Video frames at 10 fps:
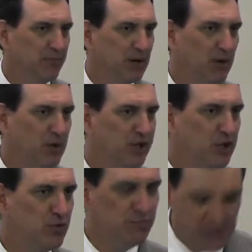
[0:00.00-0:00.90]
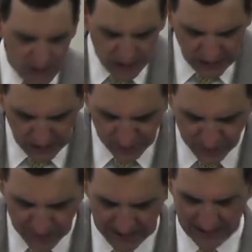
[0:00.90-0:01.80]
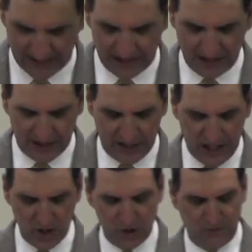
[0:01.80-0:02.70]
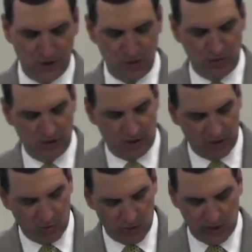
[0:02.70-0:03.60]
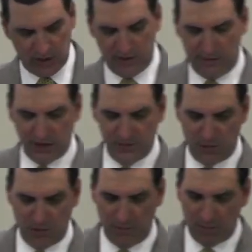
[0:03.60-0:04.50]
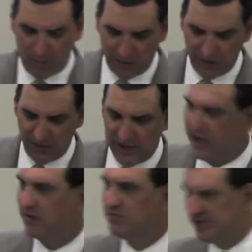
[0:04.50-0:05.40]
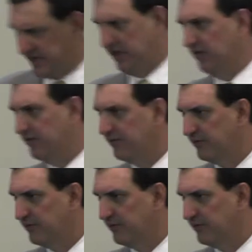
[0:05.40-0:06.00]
but with humility of mind, let each of you regard one another as more important than himself."